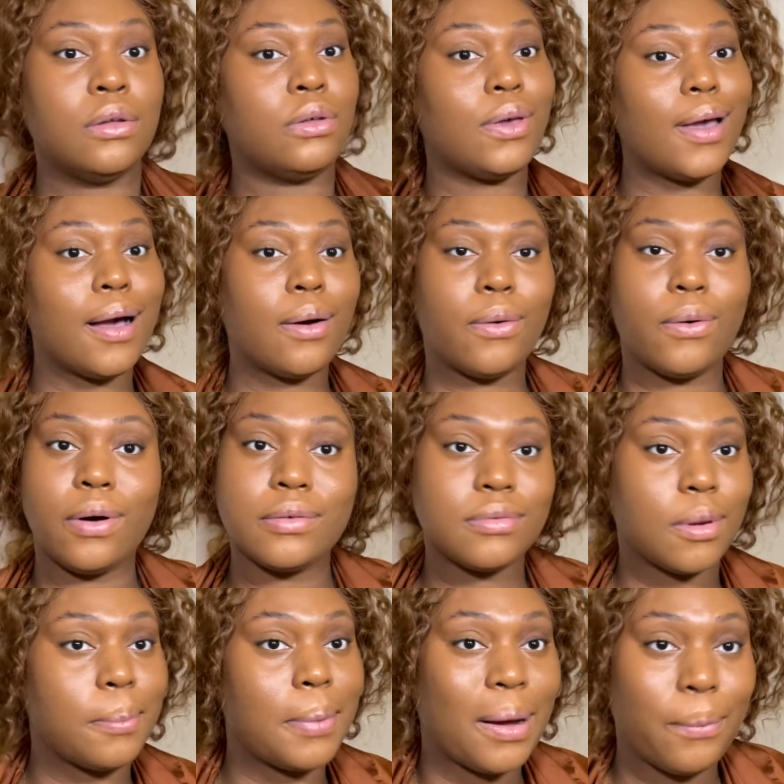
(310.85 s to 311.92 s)
Yeah, I'm going
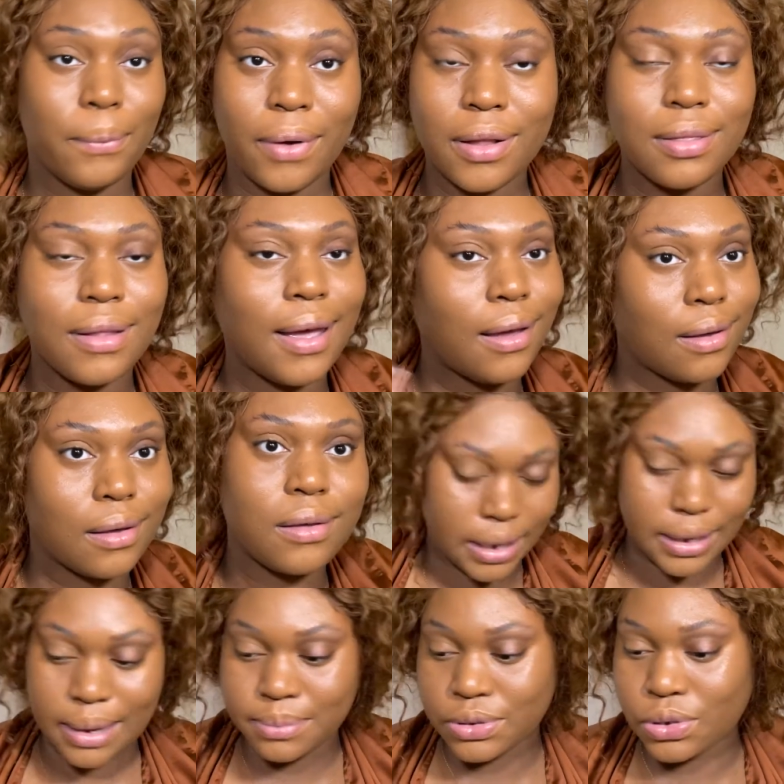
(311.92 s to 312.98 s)
number one. Like,
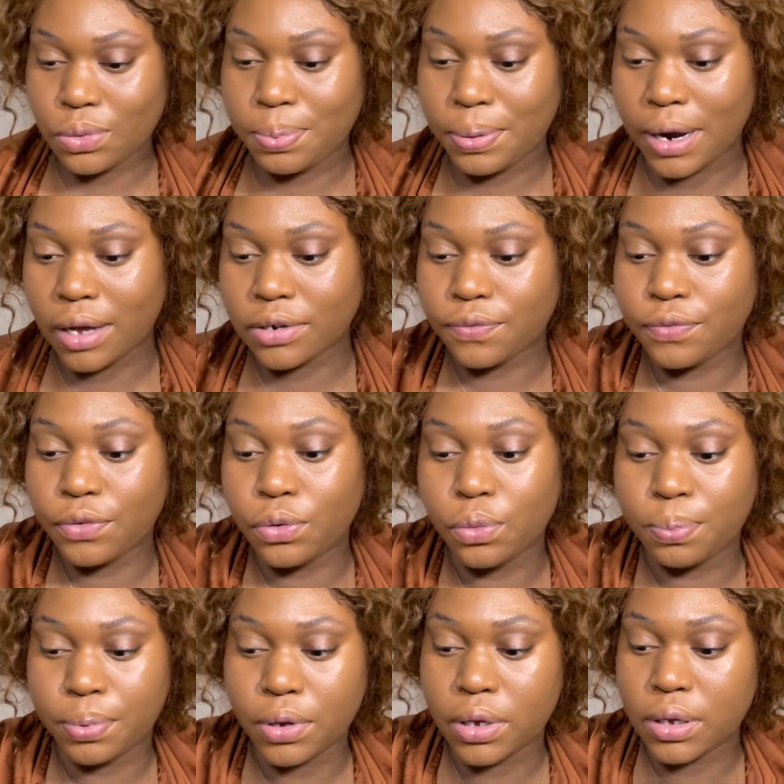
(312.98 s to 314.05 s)
I'm so proud of you,
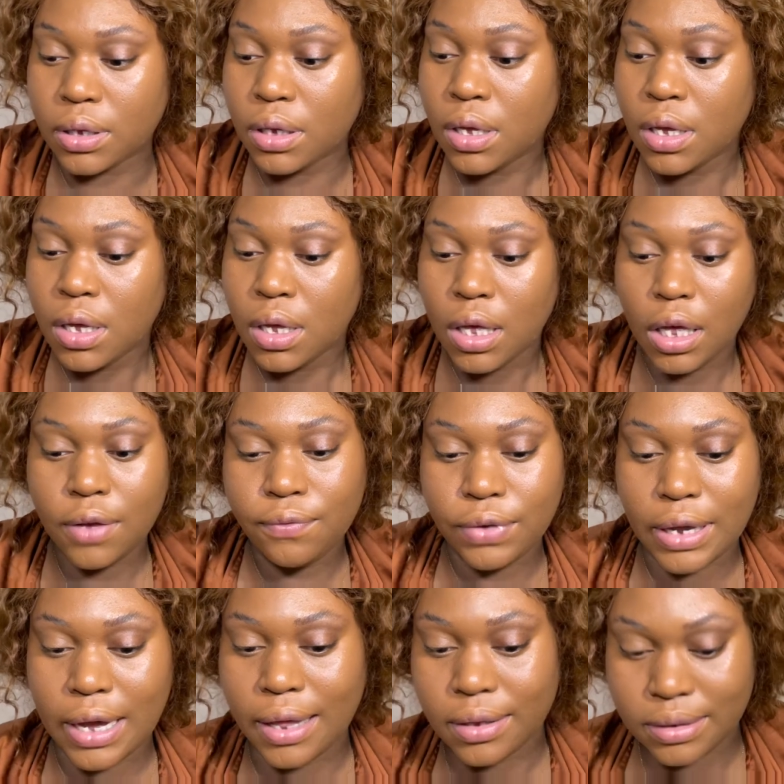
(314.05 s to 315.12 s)
but in
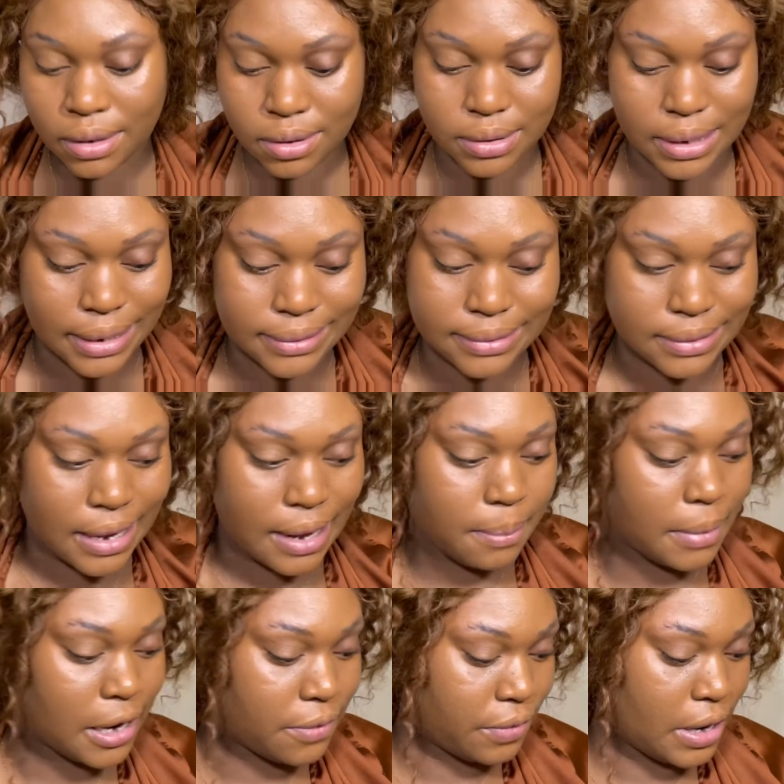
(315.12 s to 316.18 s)
reality, that's not
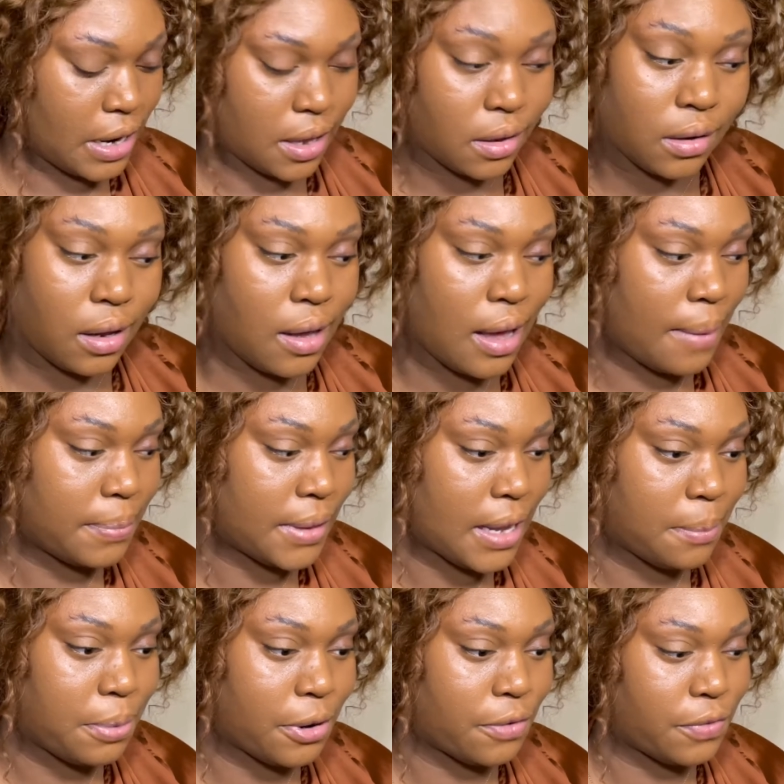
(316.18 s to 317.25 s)
my reality. I'm
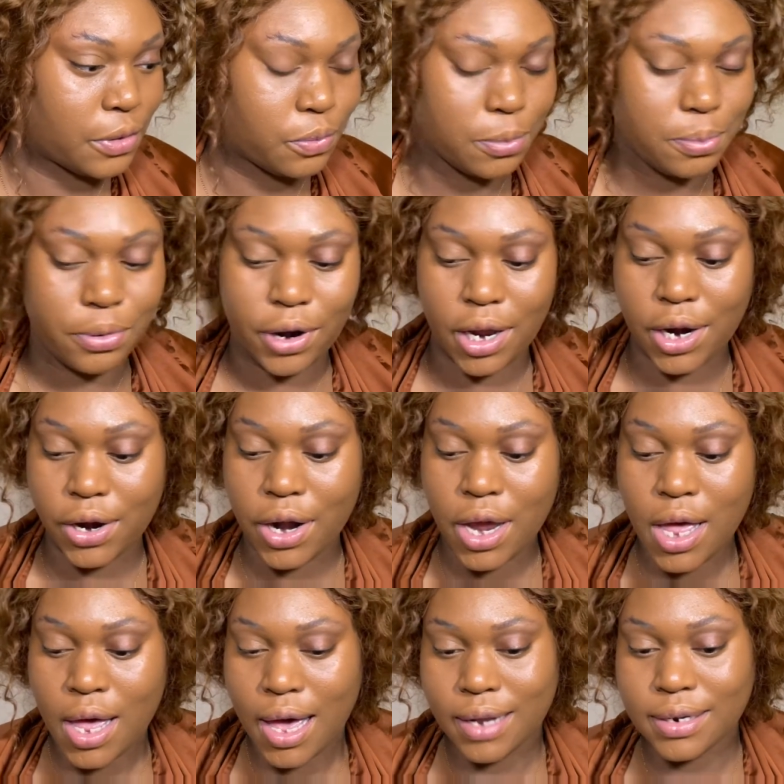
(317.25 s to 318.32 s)
not perfect with prayer.
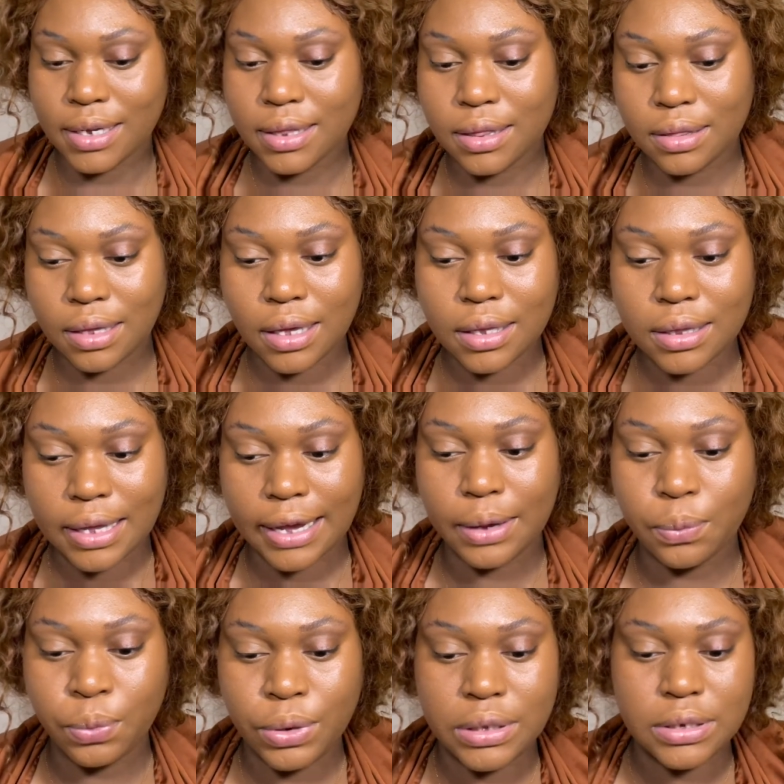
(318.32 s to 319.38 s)
And I think, like,
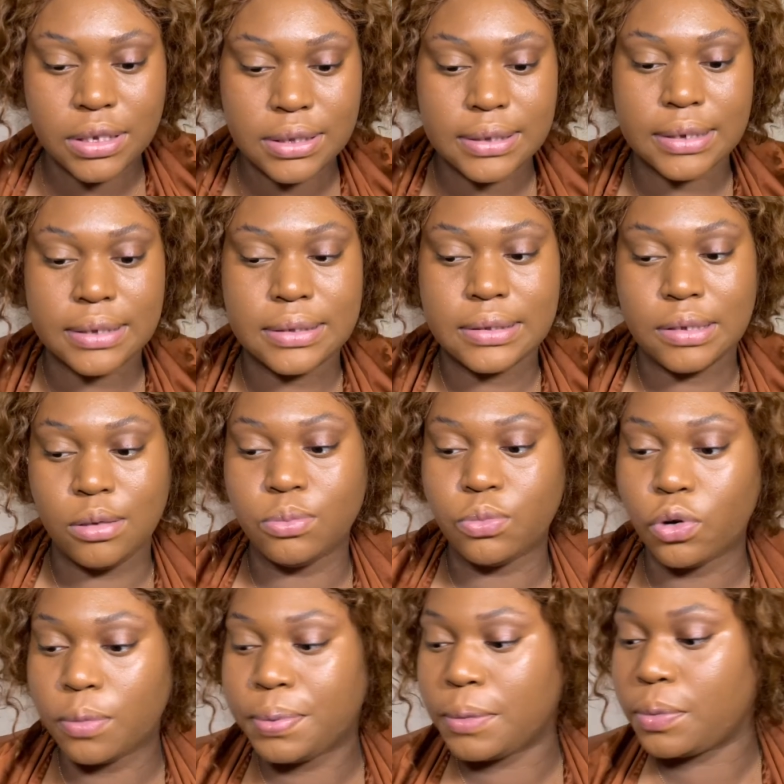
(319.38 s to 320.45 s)
we need to see
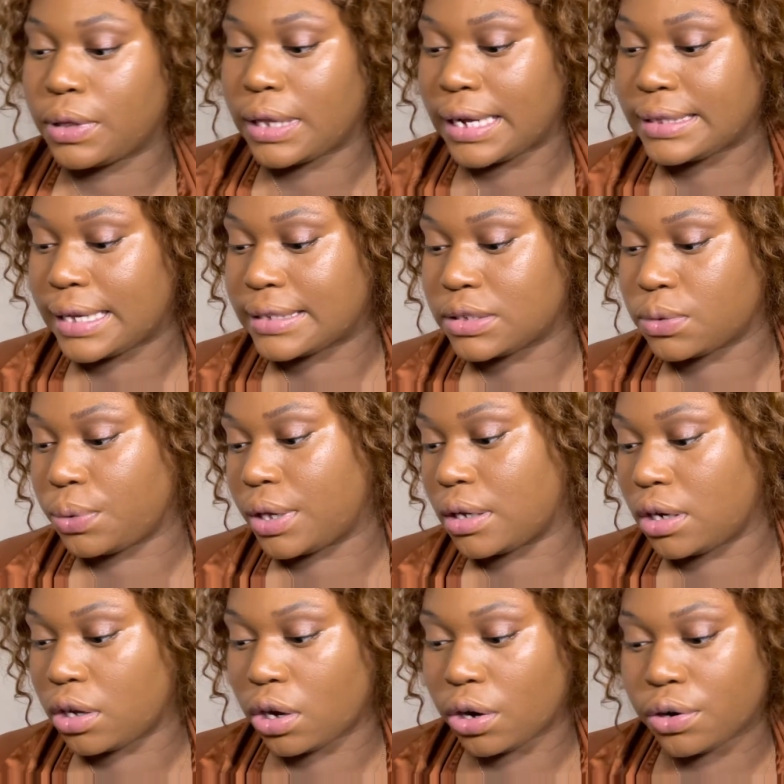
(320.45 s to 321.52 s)
more people like that so we can
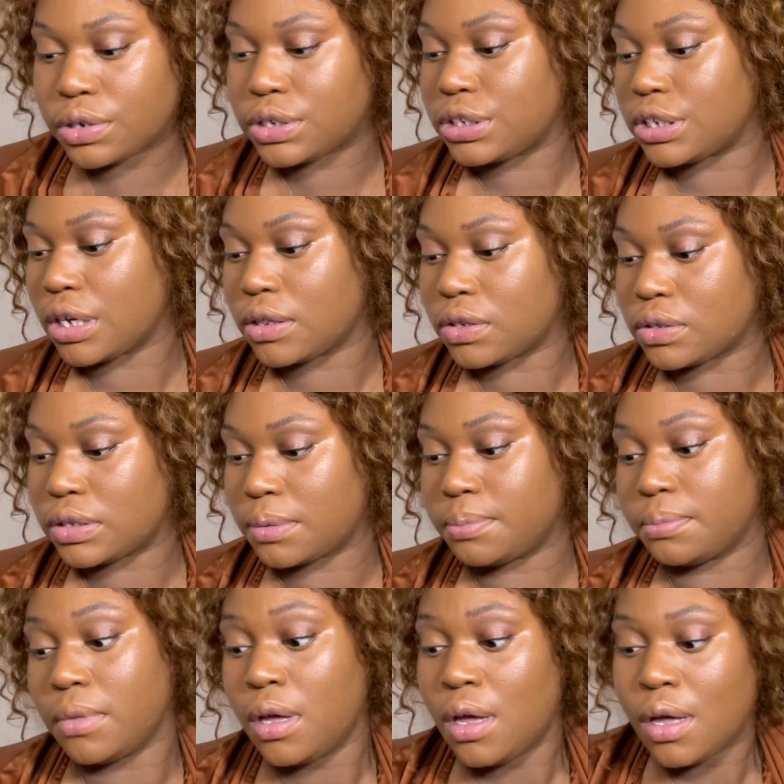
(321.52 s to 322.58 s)
encourage each other
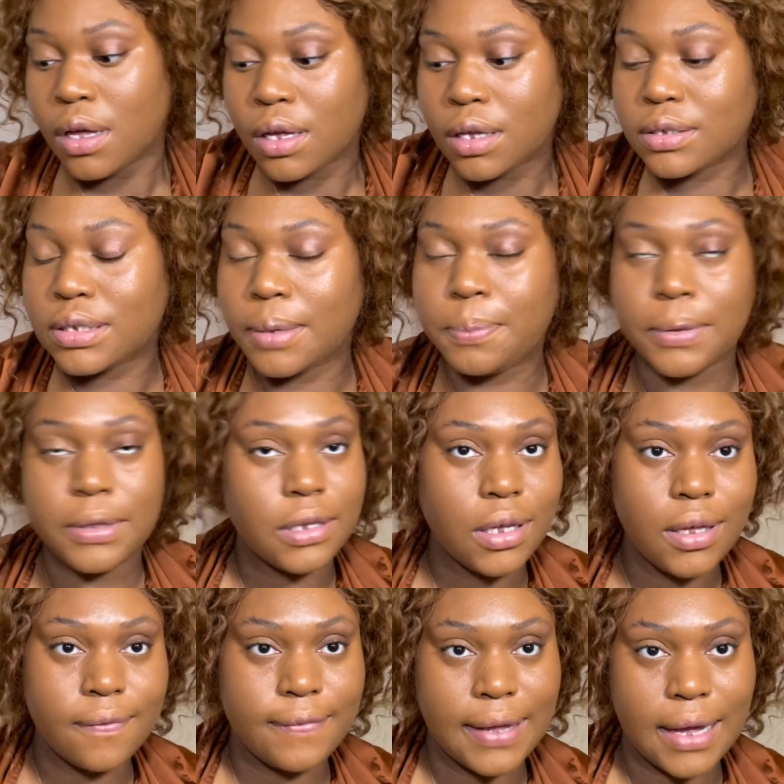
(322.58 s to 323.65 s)
to
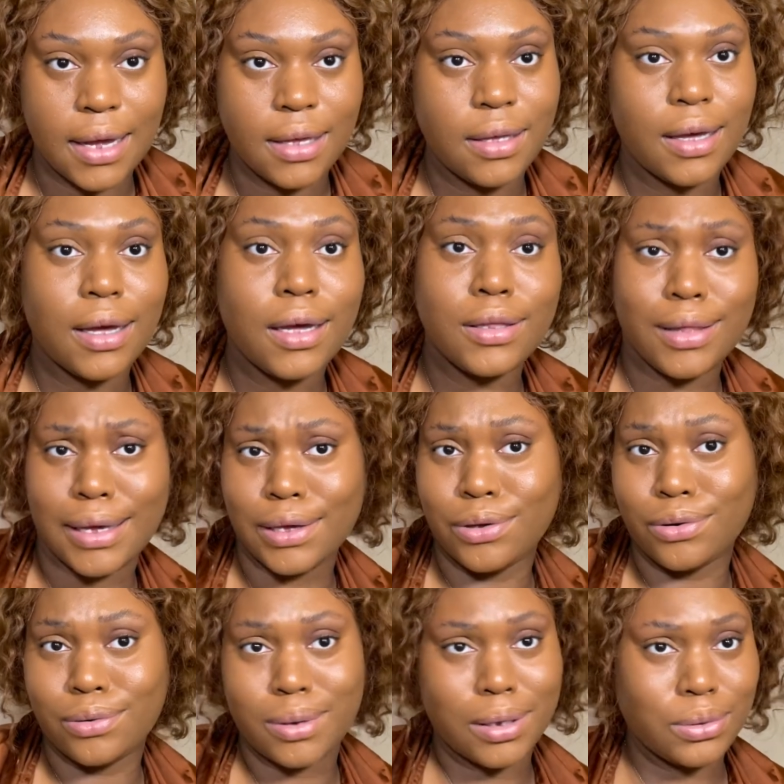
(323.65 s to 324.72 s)
believe that, yeah, like,
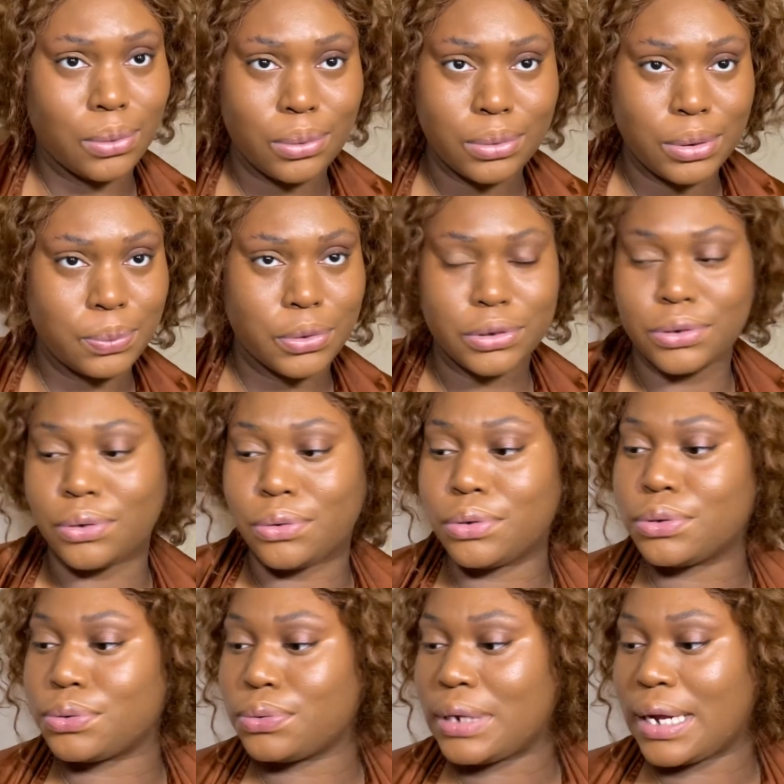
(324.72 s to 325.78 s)
you're not the only one going
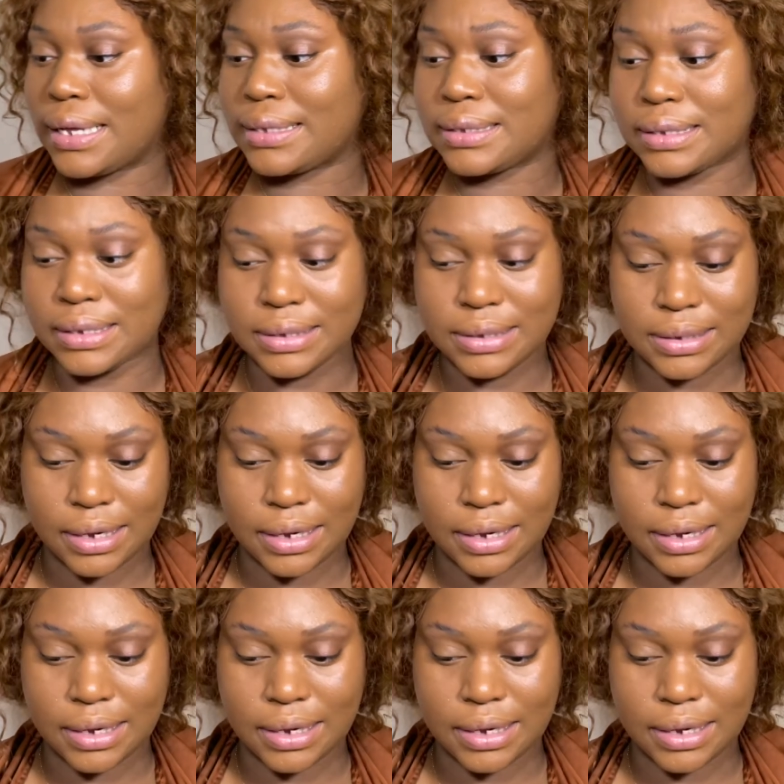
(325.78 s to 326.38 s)
through that, sis.